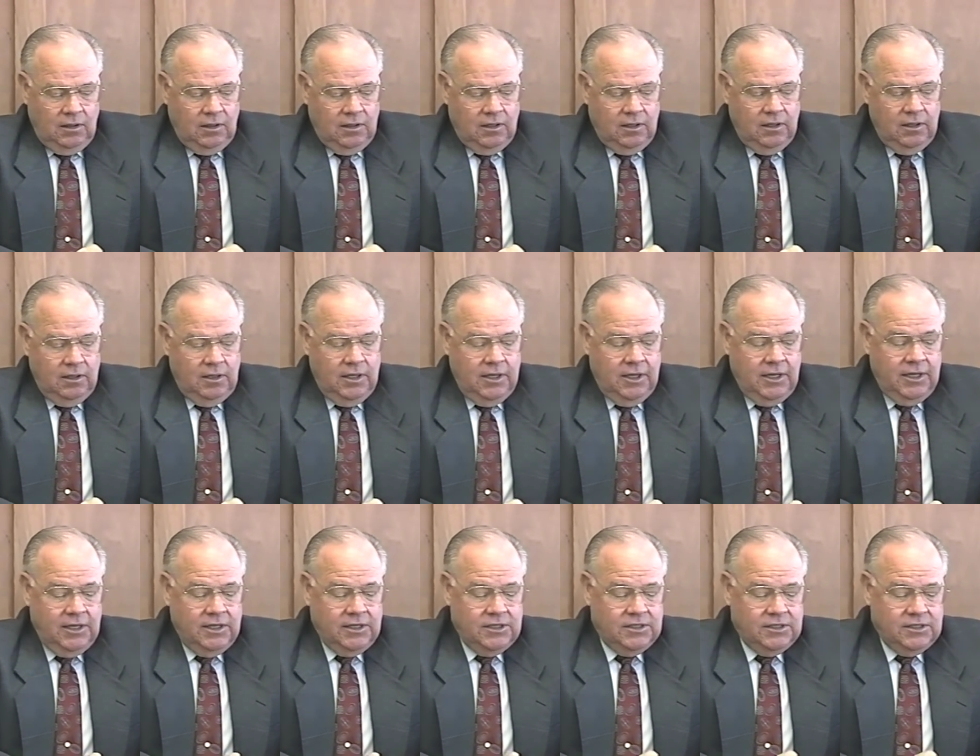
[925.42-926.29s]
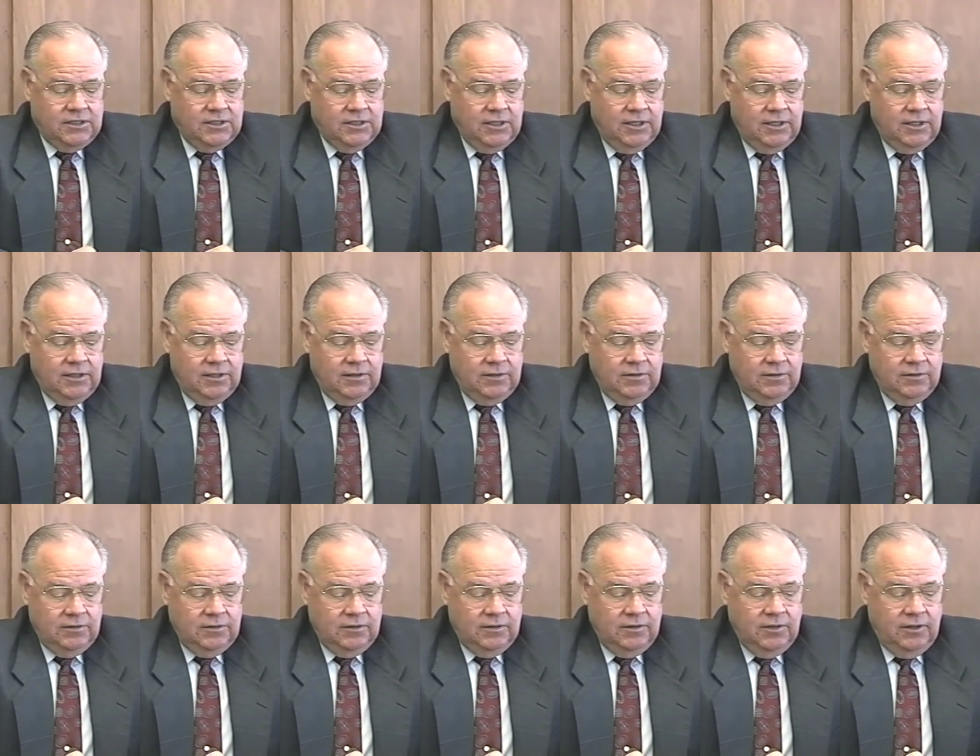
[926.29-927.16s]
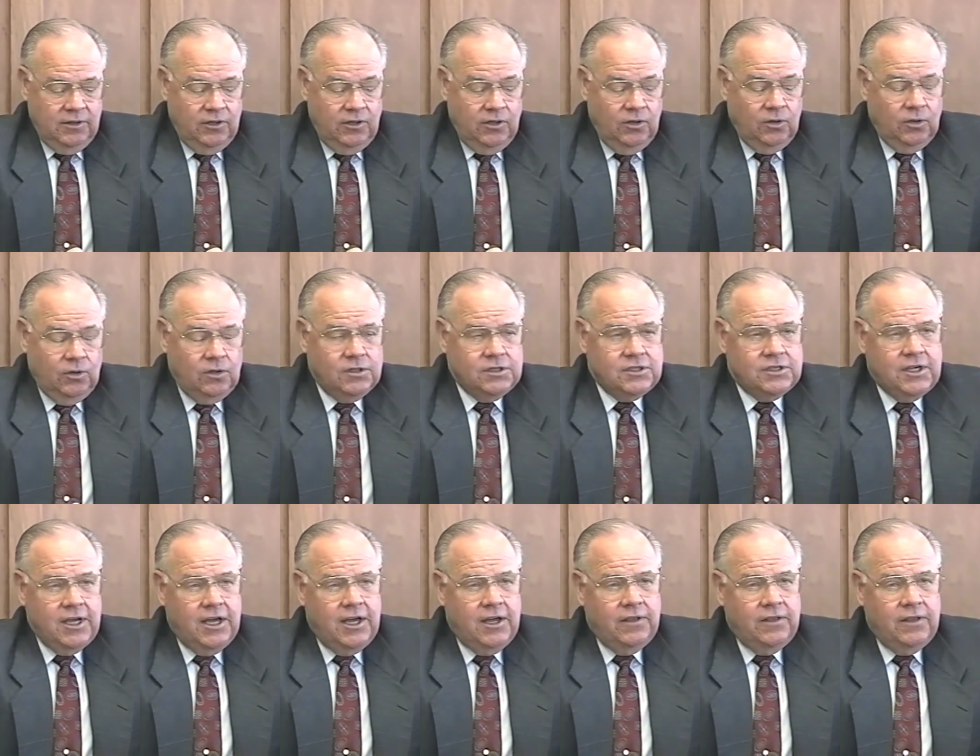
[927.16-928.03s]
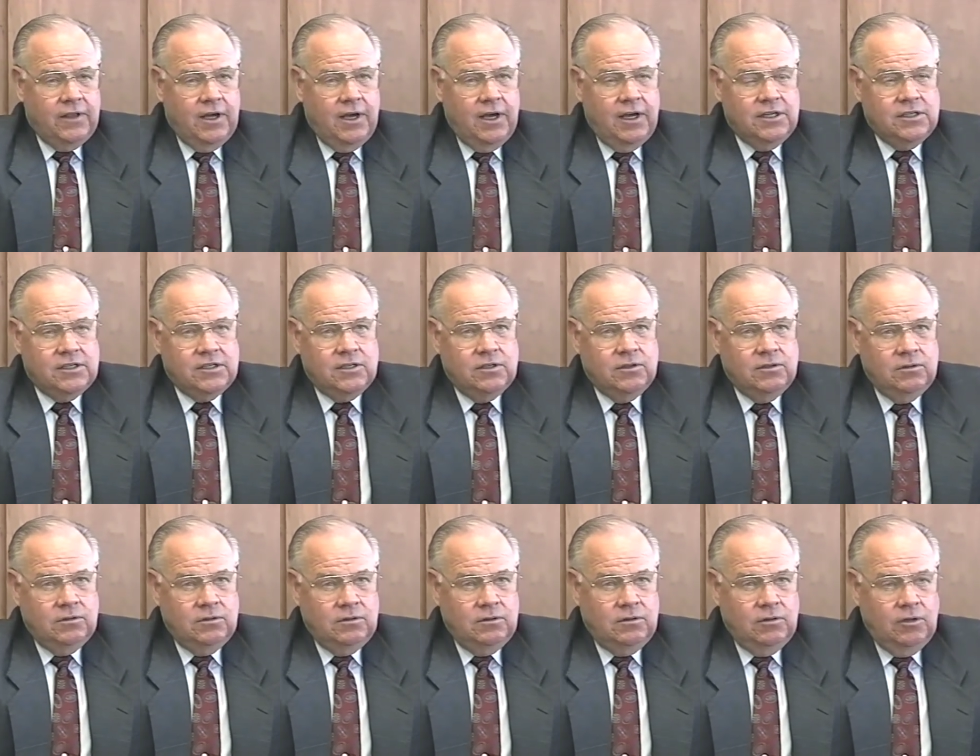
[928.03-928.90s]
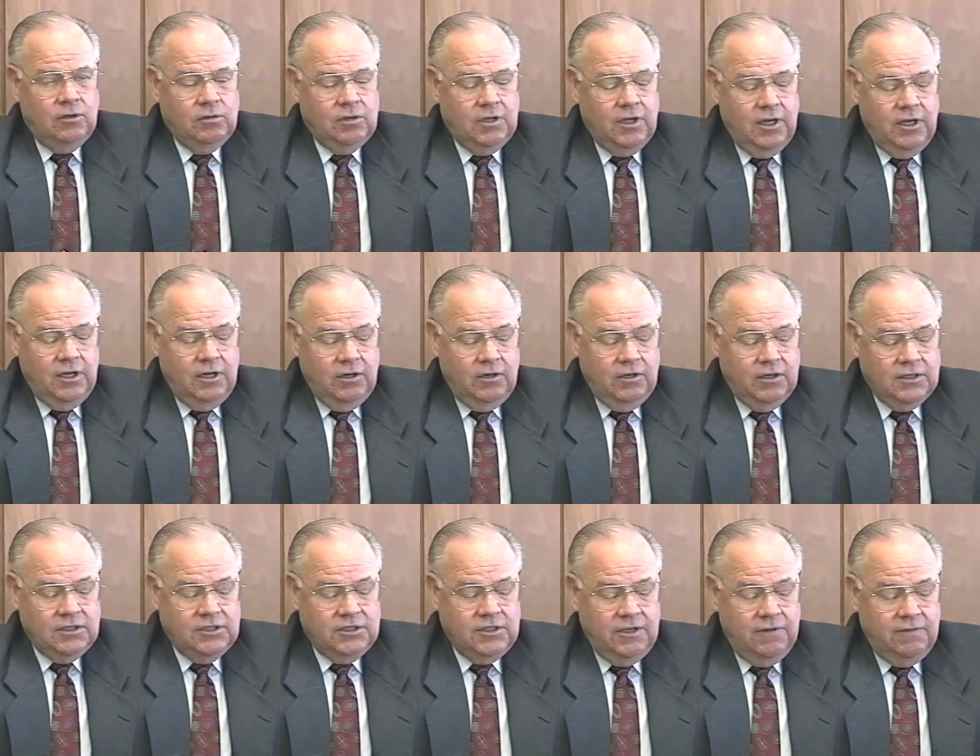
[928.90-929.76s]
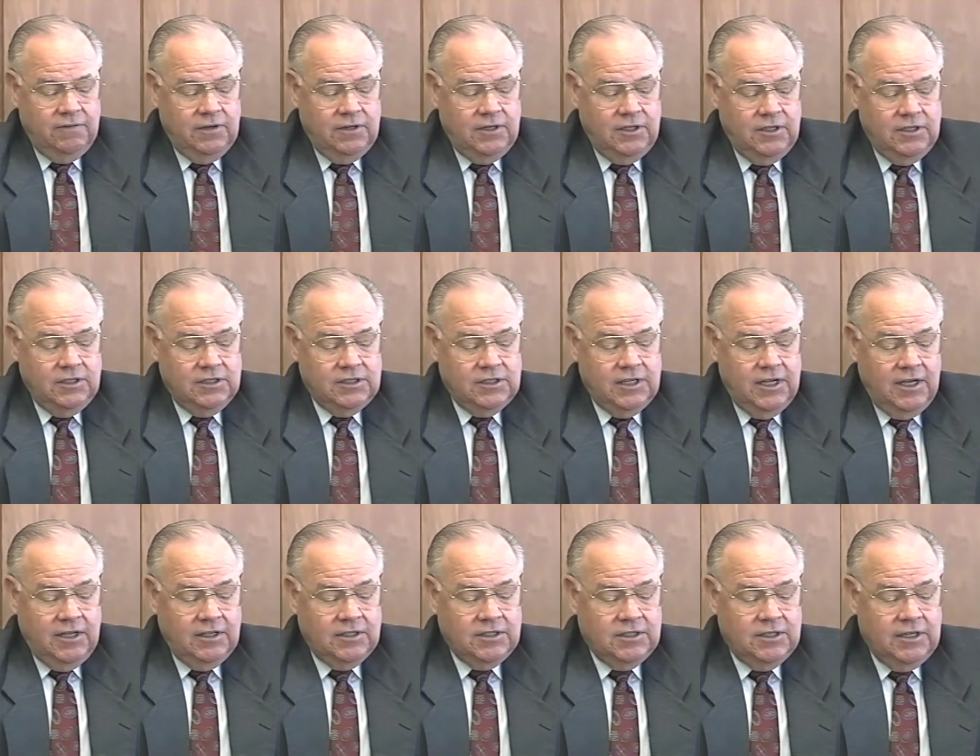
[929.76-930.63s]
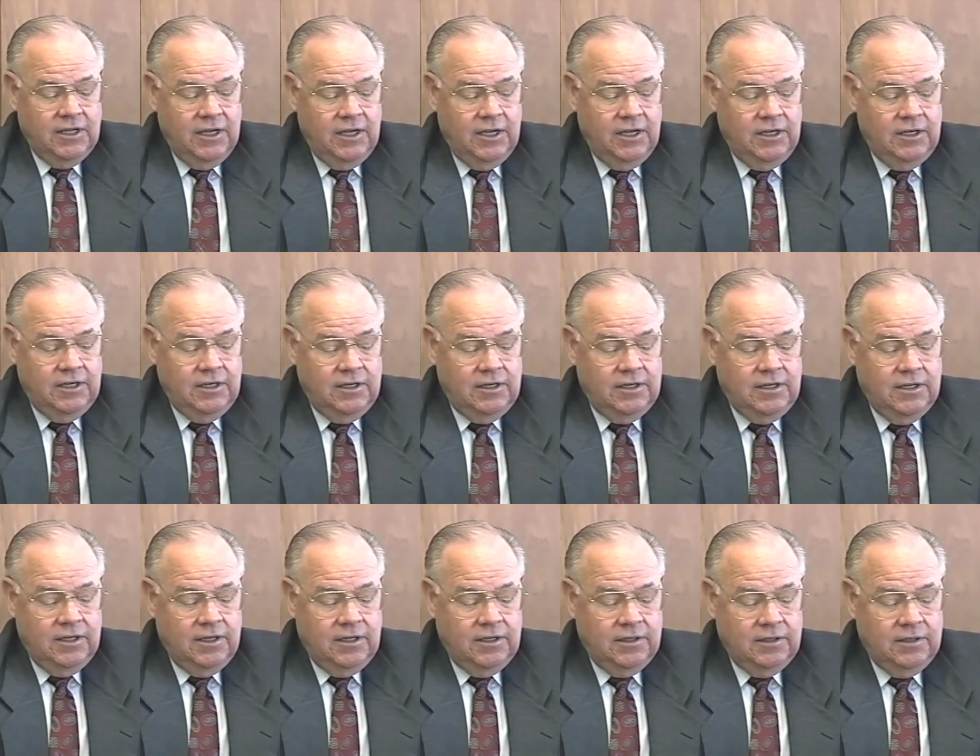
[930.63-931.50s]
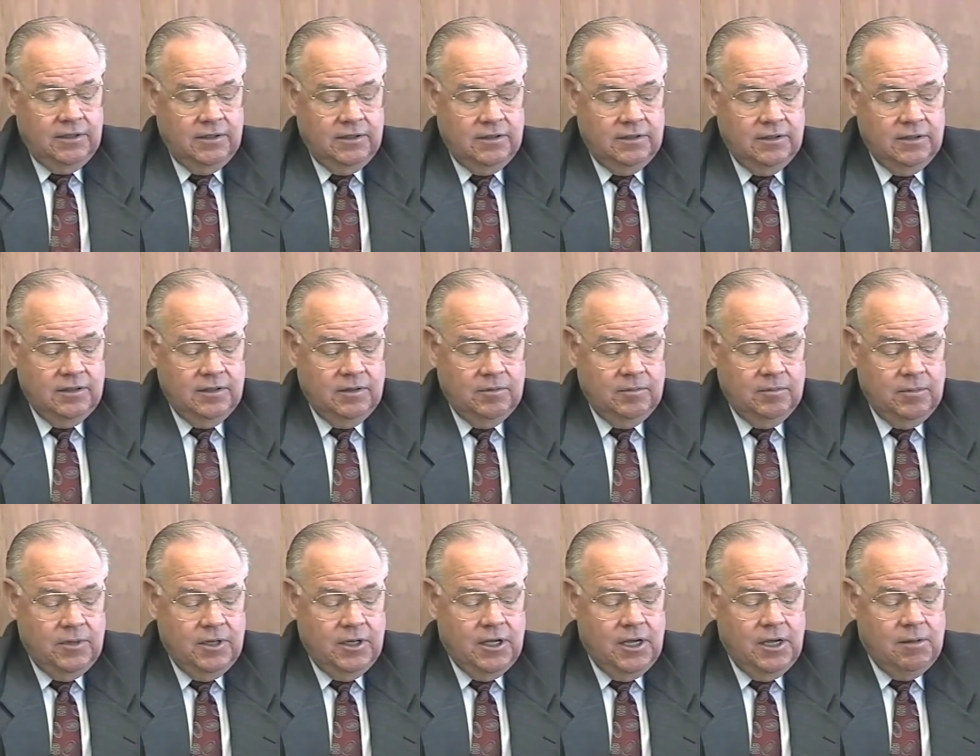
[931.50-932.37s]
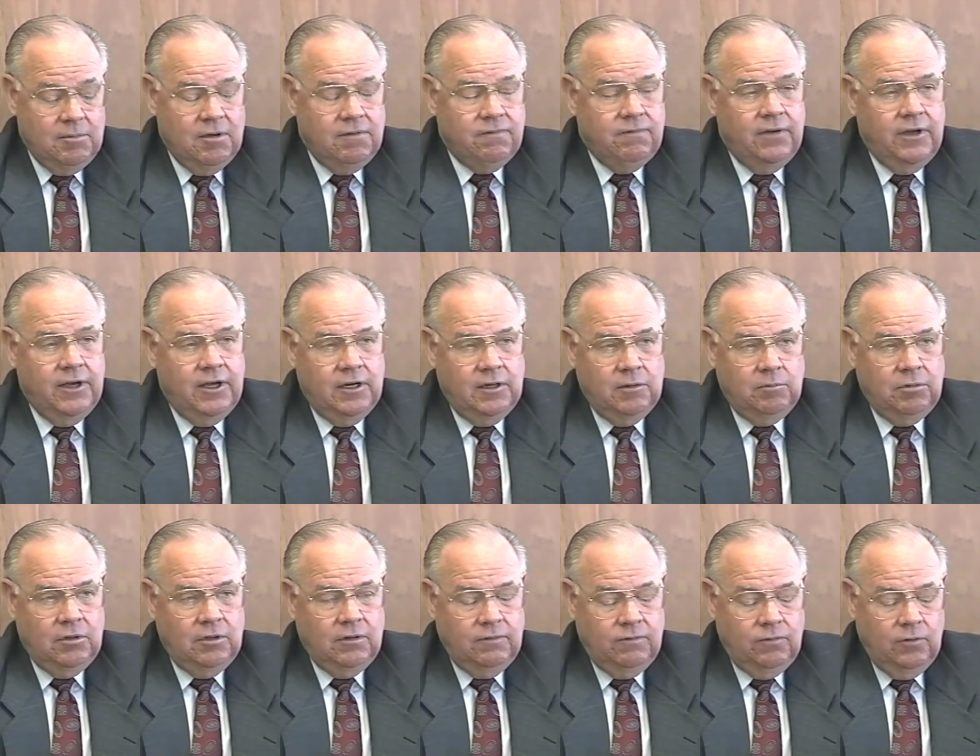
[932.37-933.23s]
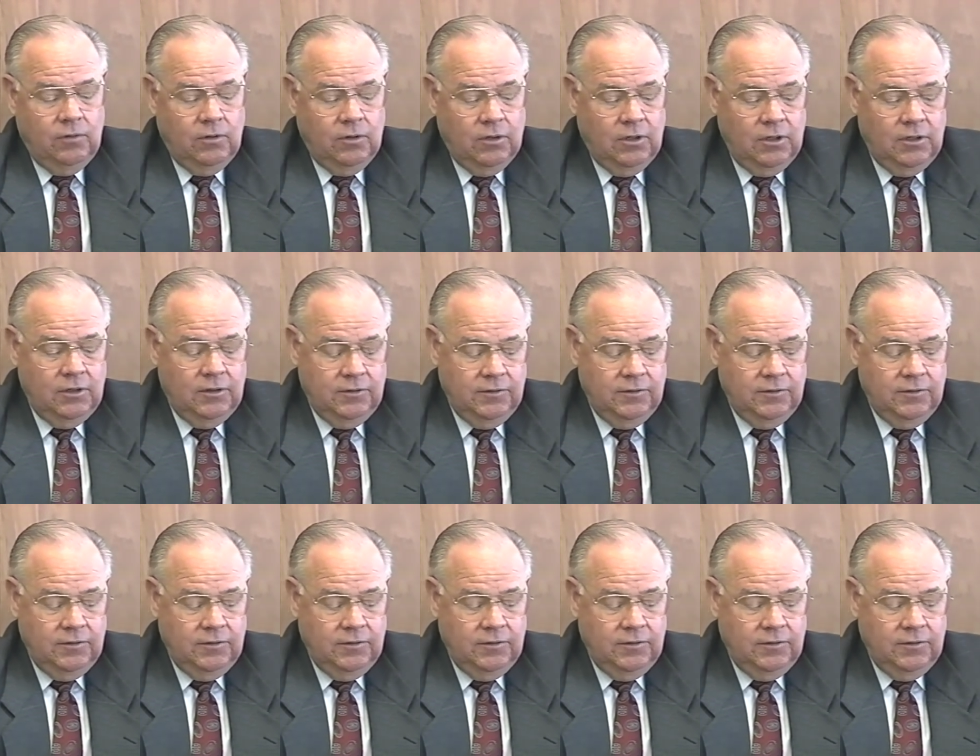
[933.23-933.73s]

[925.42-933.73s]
Yes, uh, the old South High School, located on 17th South State, uh, became available for